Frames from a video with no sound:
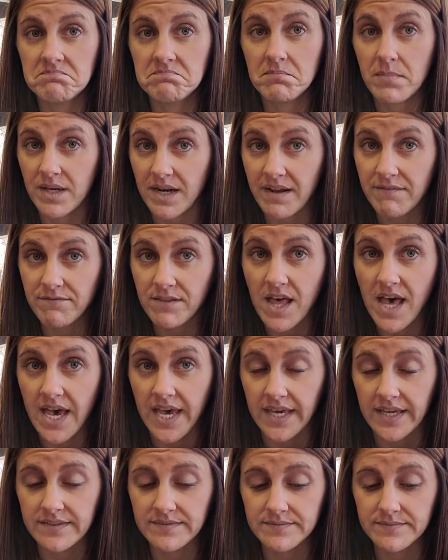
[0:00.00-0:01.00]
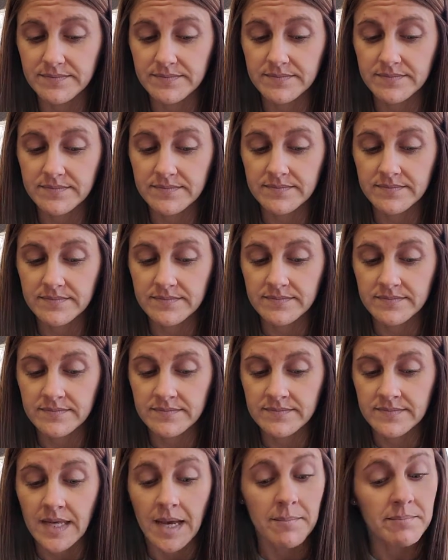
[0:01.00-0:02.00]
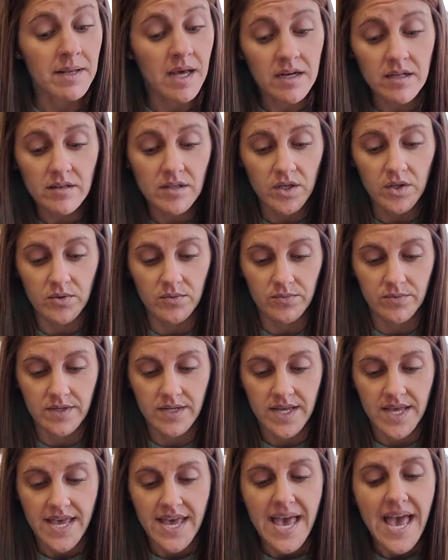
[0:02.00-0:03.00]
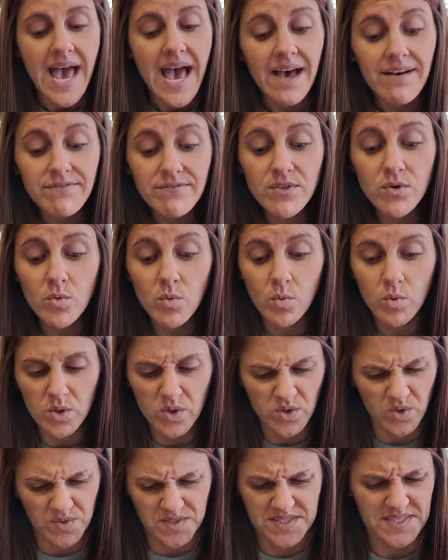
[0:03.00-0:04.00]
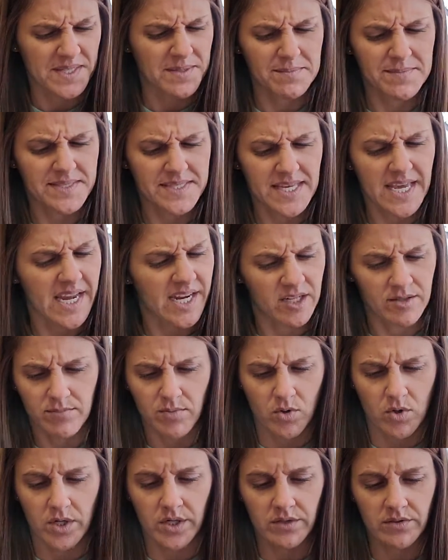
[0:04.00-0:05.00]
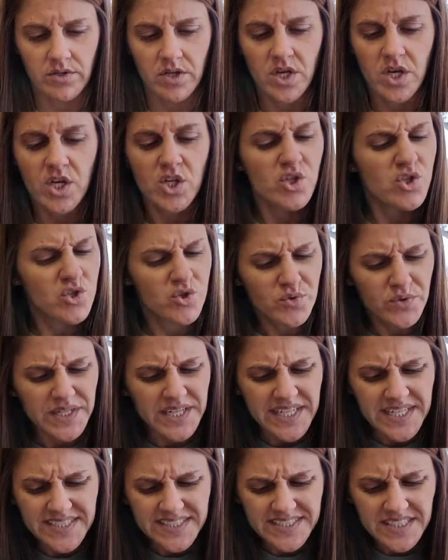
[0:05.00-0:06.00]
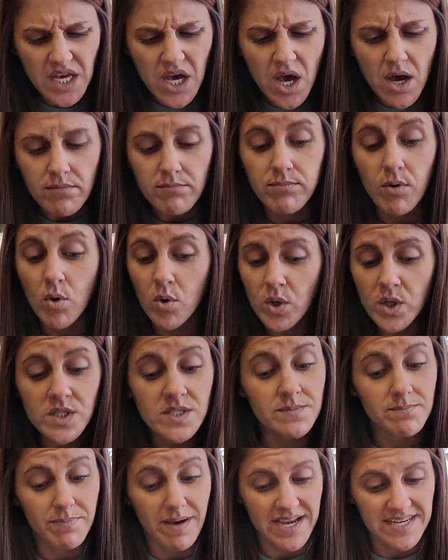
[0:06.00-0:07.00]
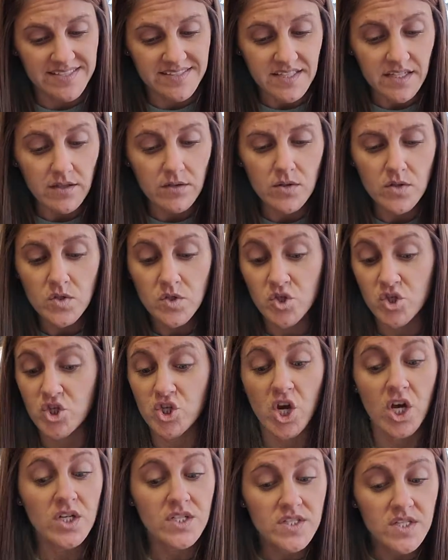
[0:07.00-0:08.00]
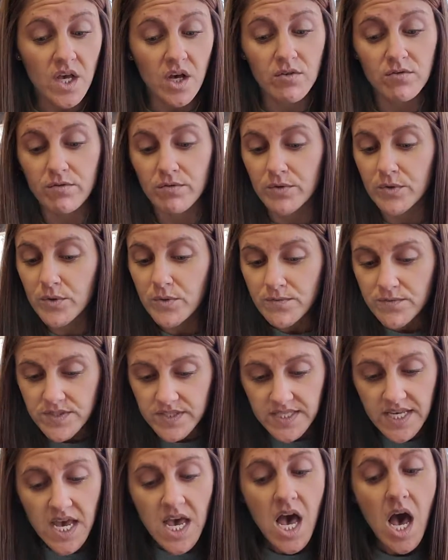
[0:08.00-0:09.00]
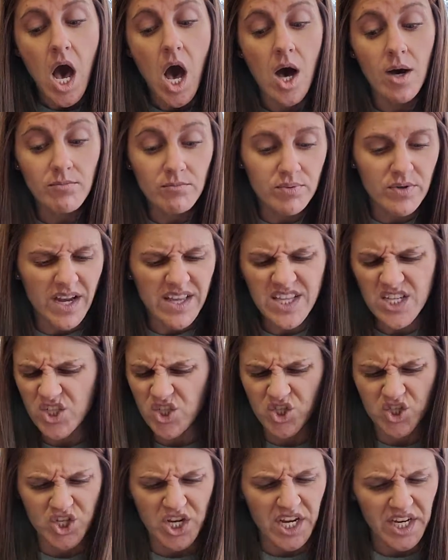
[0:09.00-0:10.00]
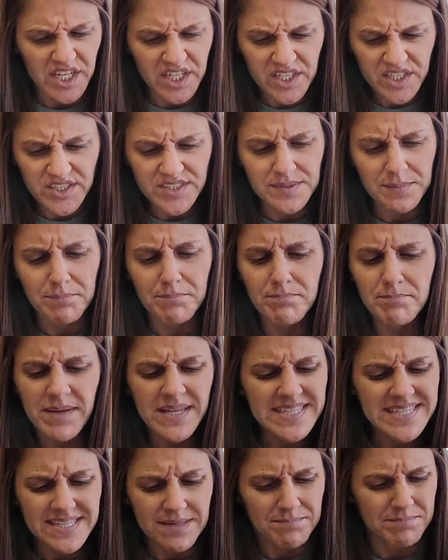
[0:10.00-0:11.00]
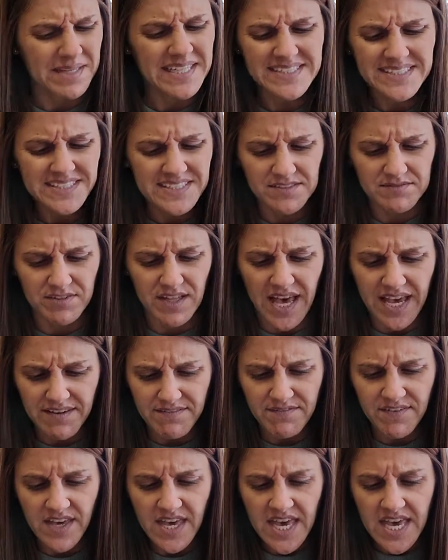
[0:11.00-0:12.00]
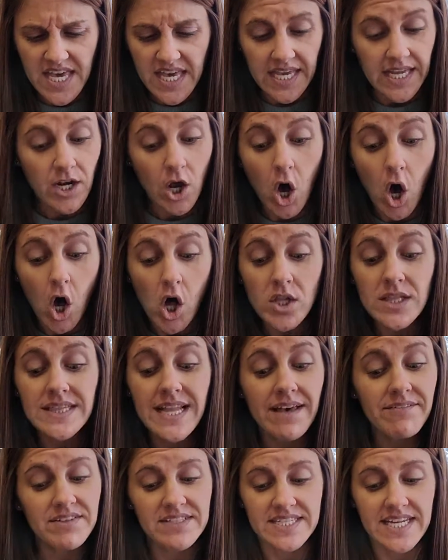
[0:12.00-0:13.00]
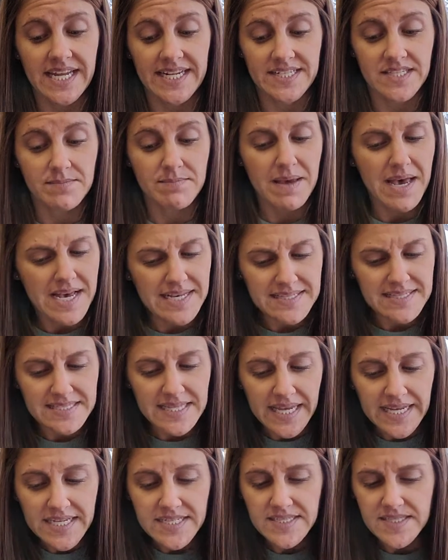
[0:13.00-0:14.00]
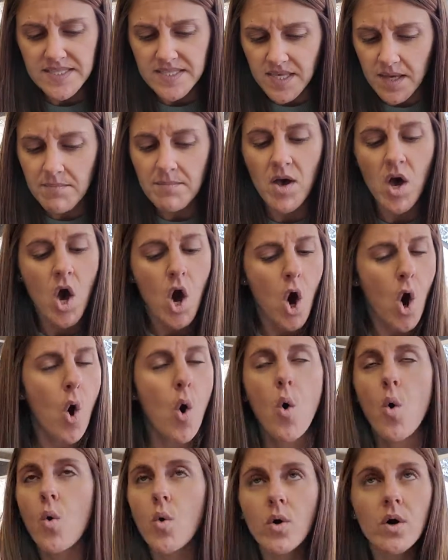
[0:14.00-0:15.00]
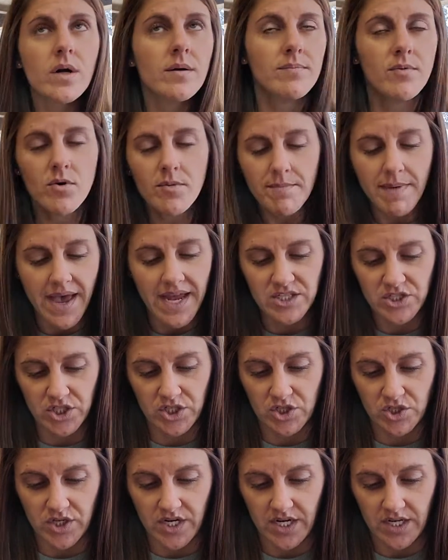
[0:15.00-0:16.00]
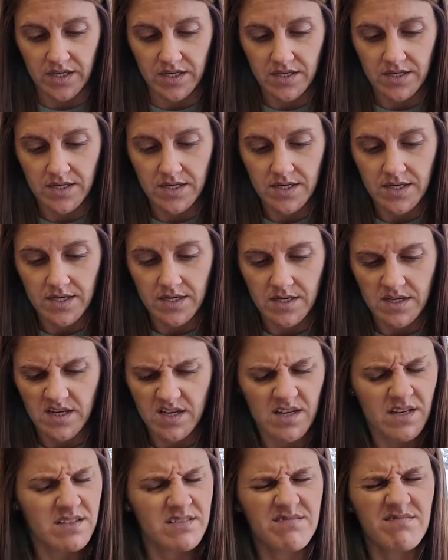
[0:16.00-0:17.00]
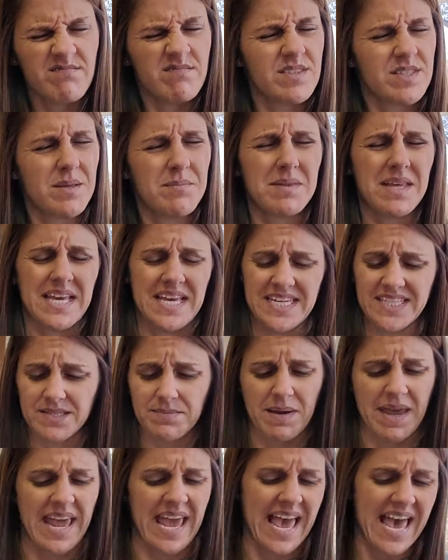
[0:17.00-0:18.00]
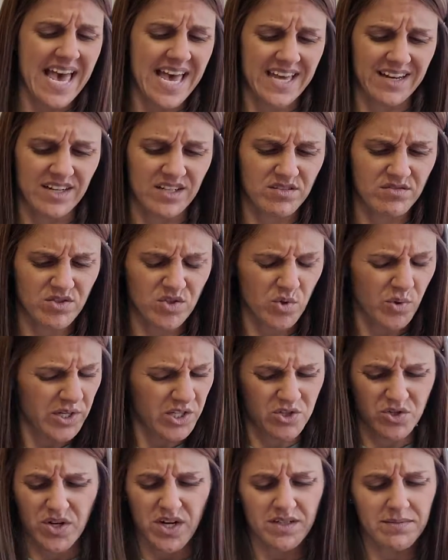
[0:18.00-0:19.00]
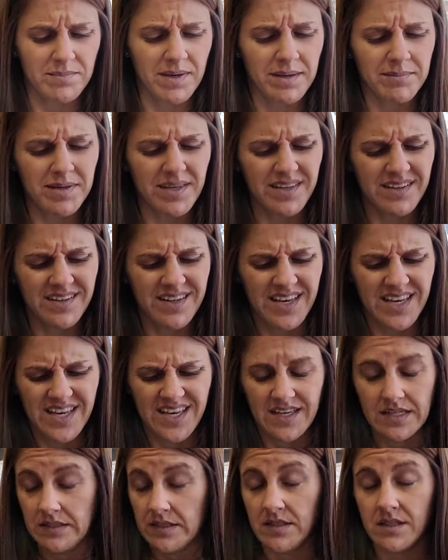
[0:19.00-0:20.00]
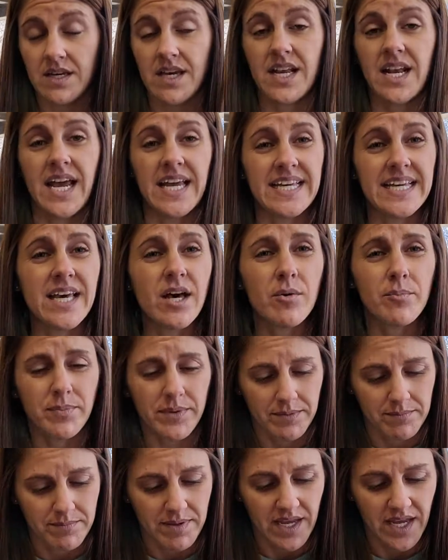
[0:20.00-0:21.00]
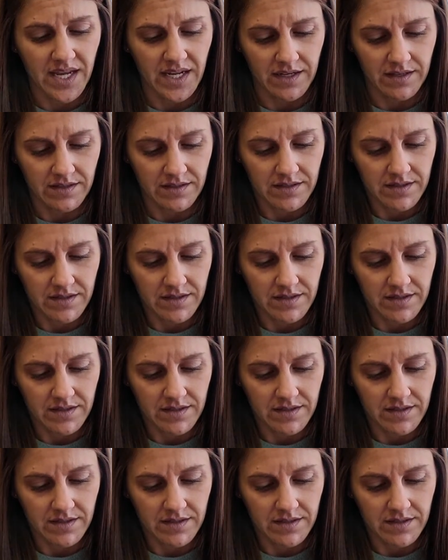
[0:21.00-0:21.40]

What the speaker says: But I fly. I'm not alone. Half the world seems airborne. Trees, boards, bicycles, chunks of roofs, umbrellas, chairs, bits and pieces of life. It all levitates past like some horrible magic trick. Something hits my head, a toy truck maybe? And I yelp in pain.